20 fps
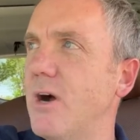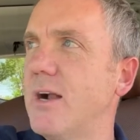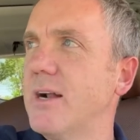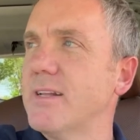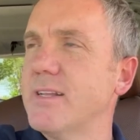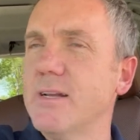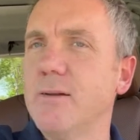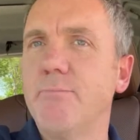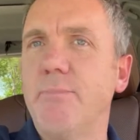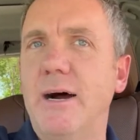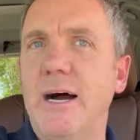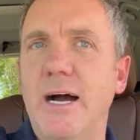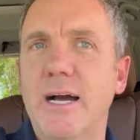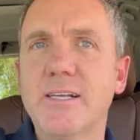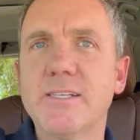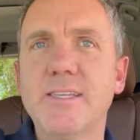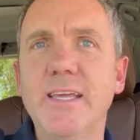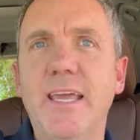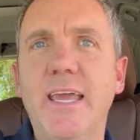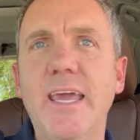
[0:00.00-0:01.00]
in a
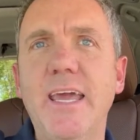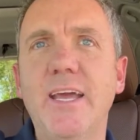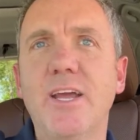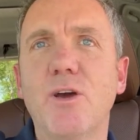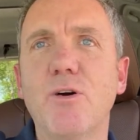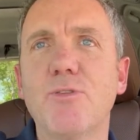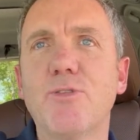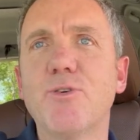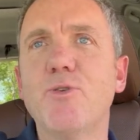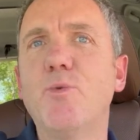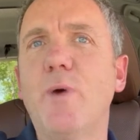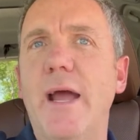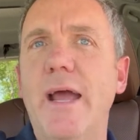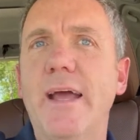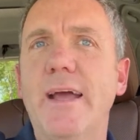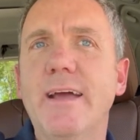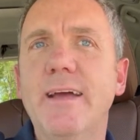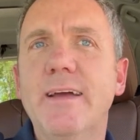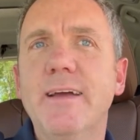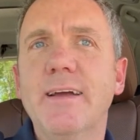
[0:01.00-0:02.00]
box. They can't go through
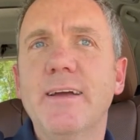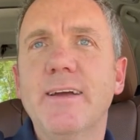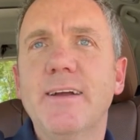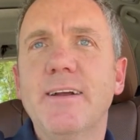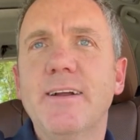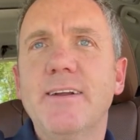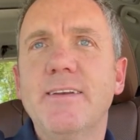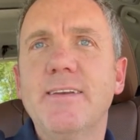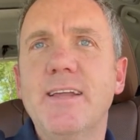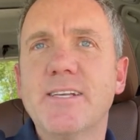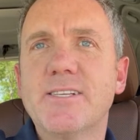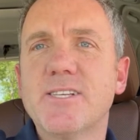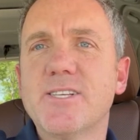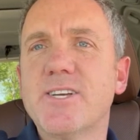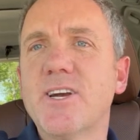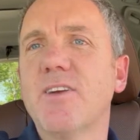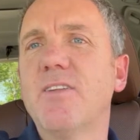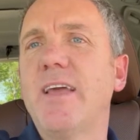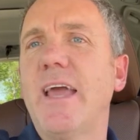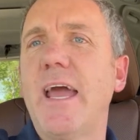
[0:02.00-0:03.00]

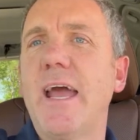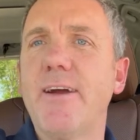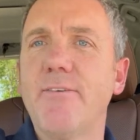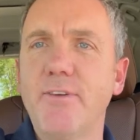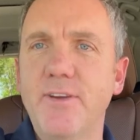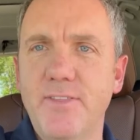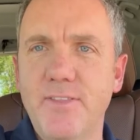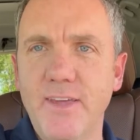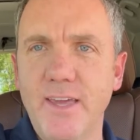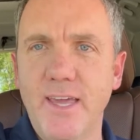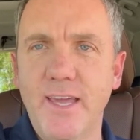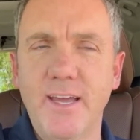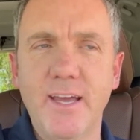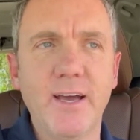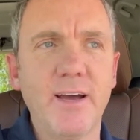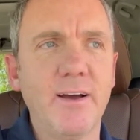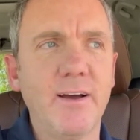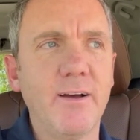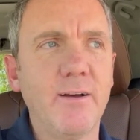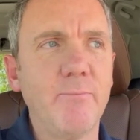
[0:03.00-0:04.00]
necessarily everything.
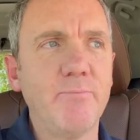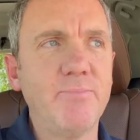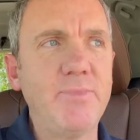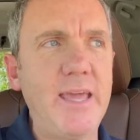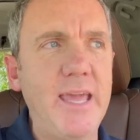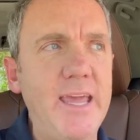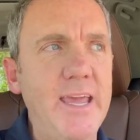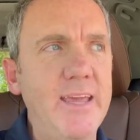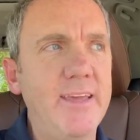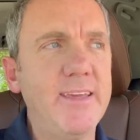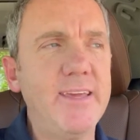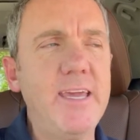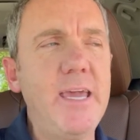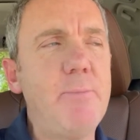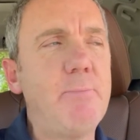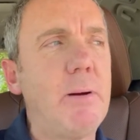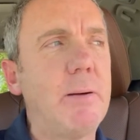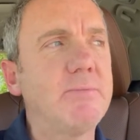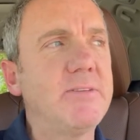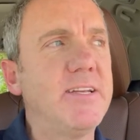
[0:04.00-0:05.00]
They
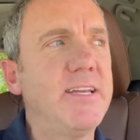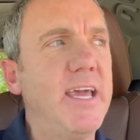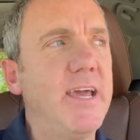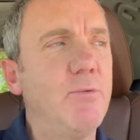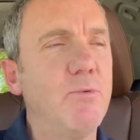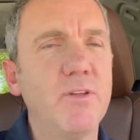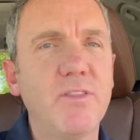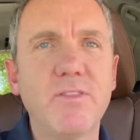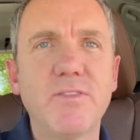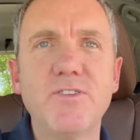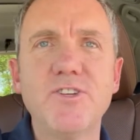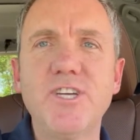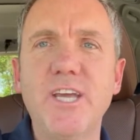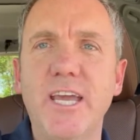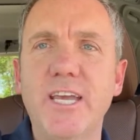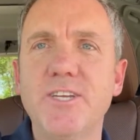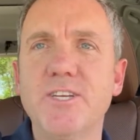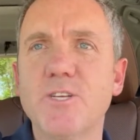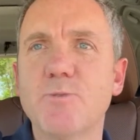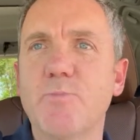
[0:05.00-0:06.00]
keep up to date with
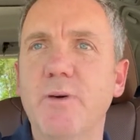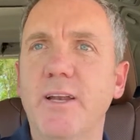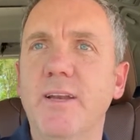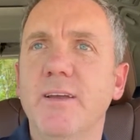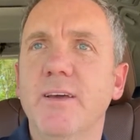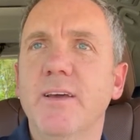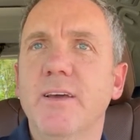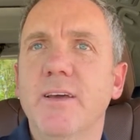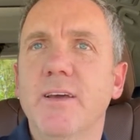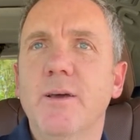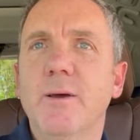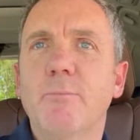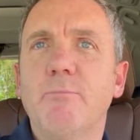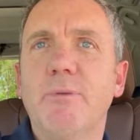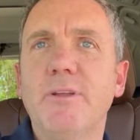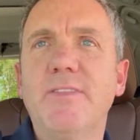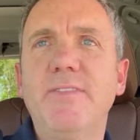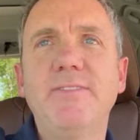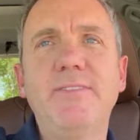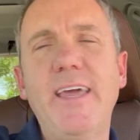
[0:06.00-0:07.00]
changes, but
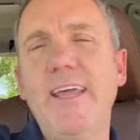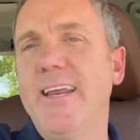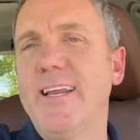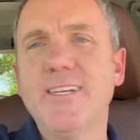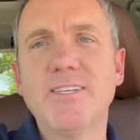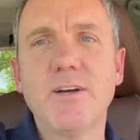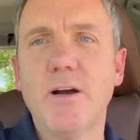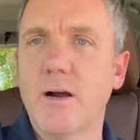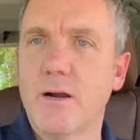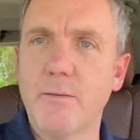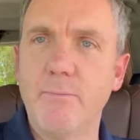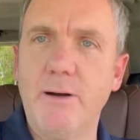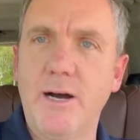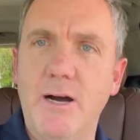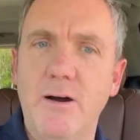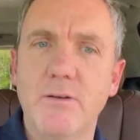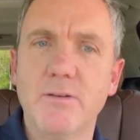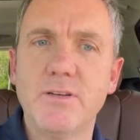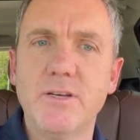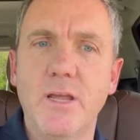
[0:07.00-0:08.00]
they didn't talk
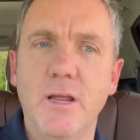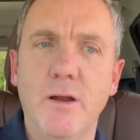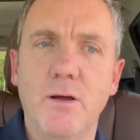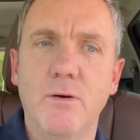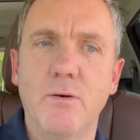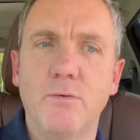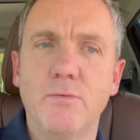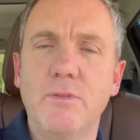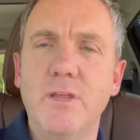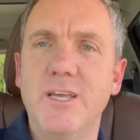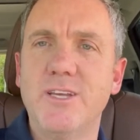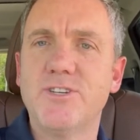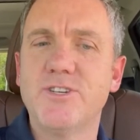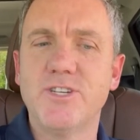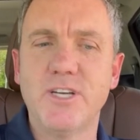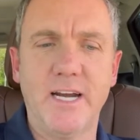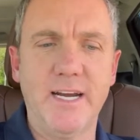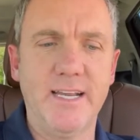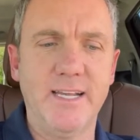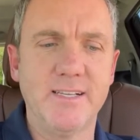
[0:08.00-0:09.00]
about, you know, these
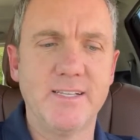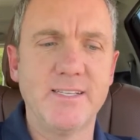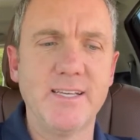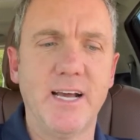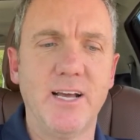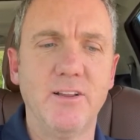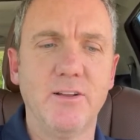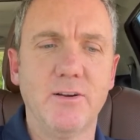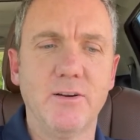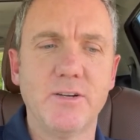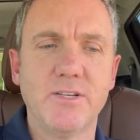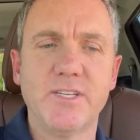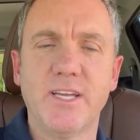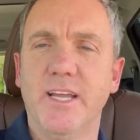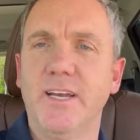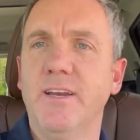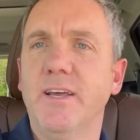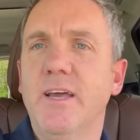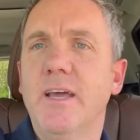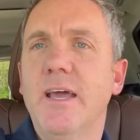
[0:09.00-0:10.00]
Chinese sellers
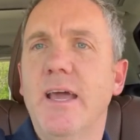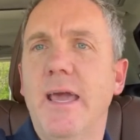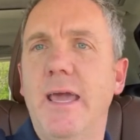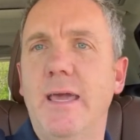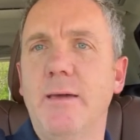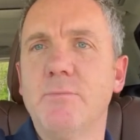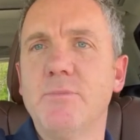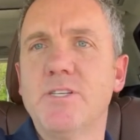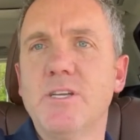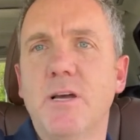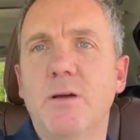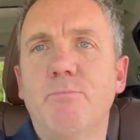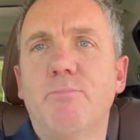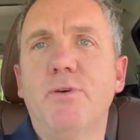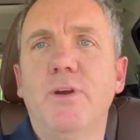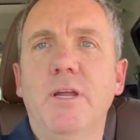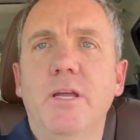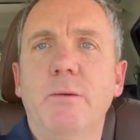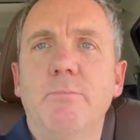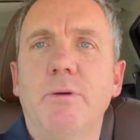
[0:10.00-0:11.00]
and Amazon
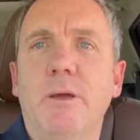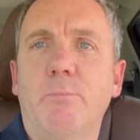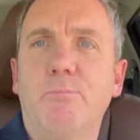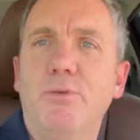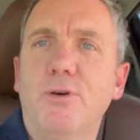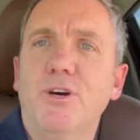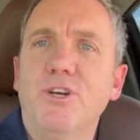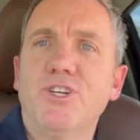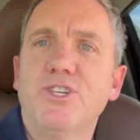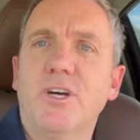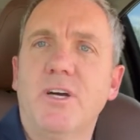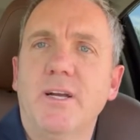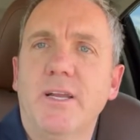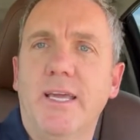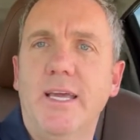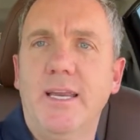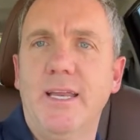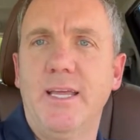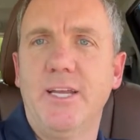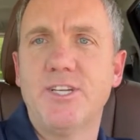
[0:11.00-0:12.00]
putting a big push on
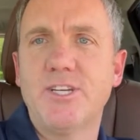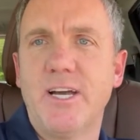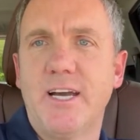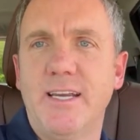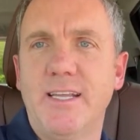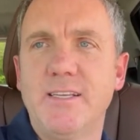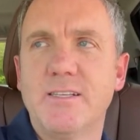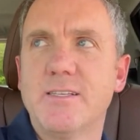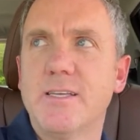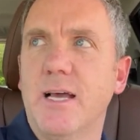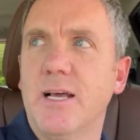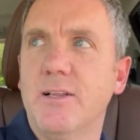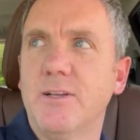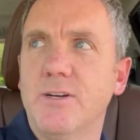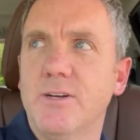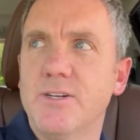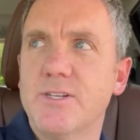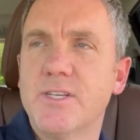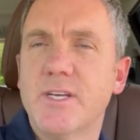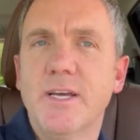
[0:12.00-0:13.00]
getting Chinese
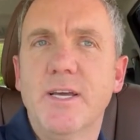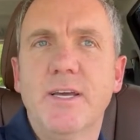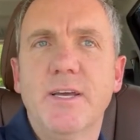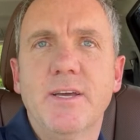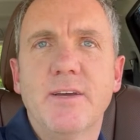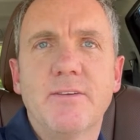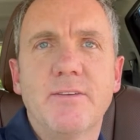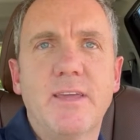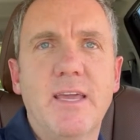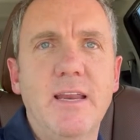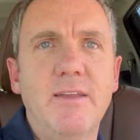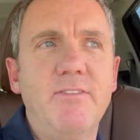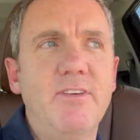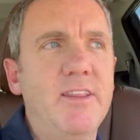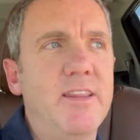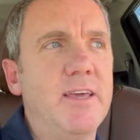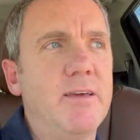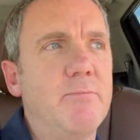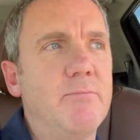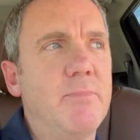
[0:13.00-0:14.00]
sellers, giving
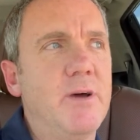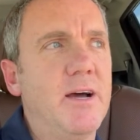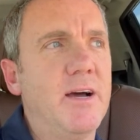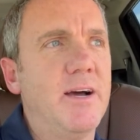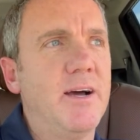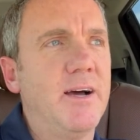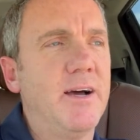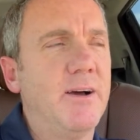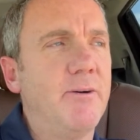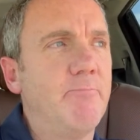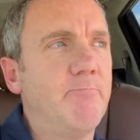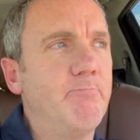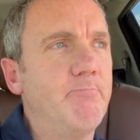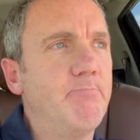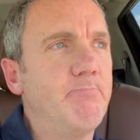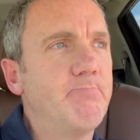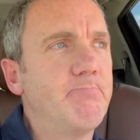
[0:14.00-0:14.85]
them